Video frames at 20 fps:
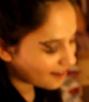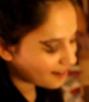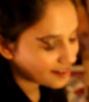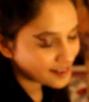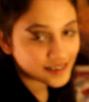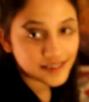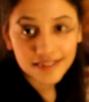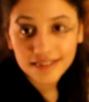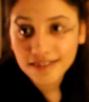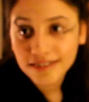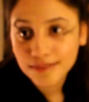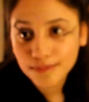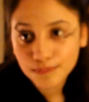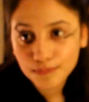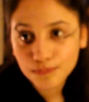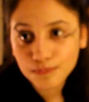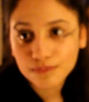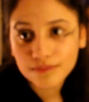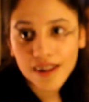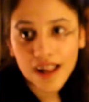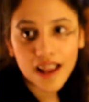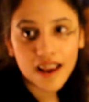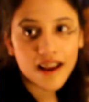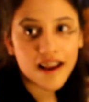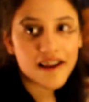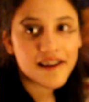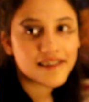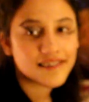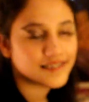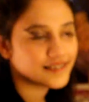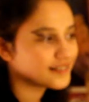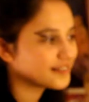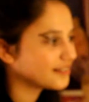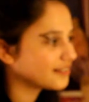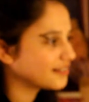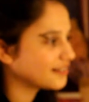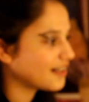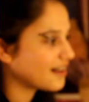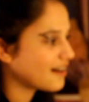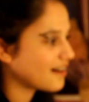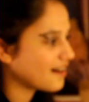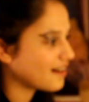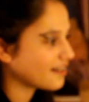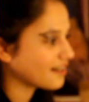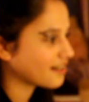Oh, was this for your eyes?